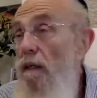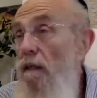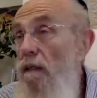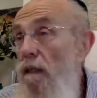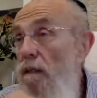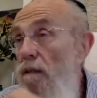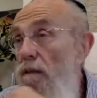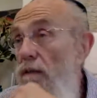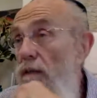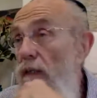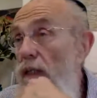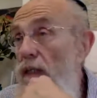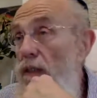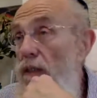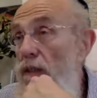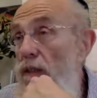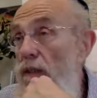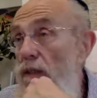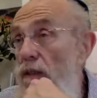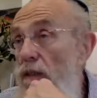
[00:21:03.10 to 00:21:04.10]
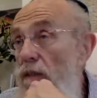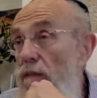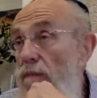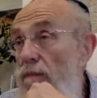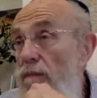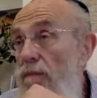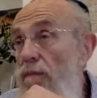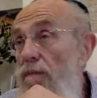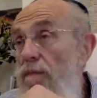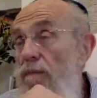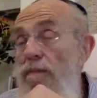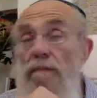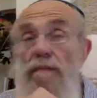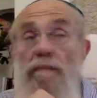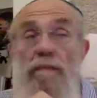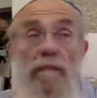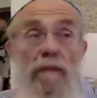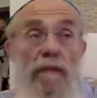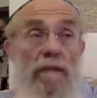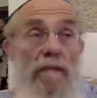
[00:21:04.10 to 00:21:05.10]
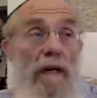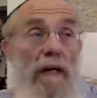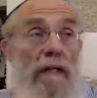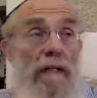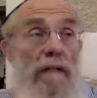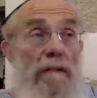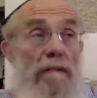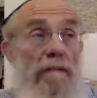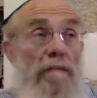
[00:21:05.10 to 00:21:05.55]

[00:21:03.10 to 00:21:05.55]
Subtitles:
the other nations, right?